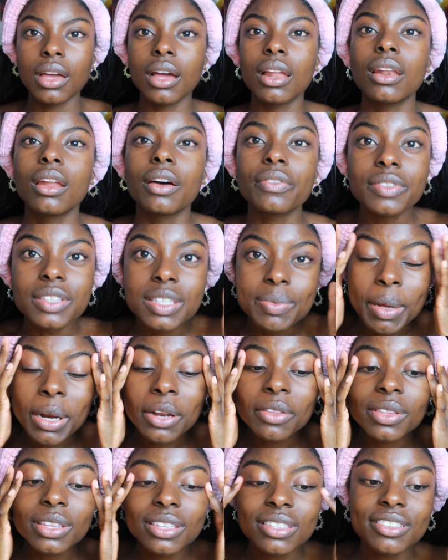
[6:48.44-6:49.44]
I love the smell
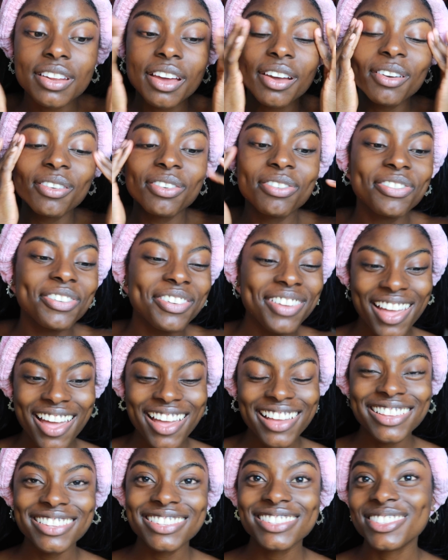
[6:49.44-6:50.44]
of this stuff.
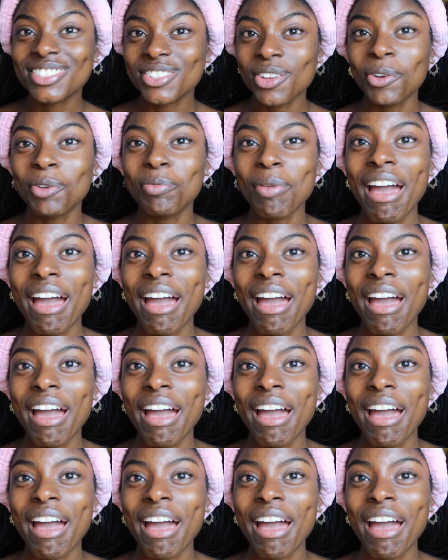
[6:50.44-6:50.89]
It's so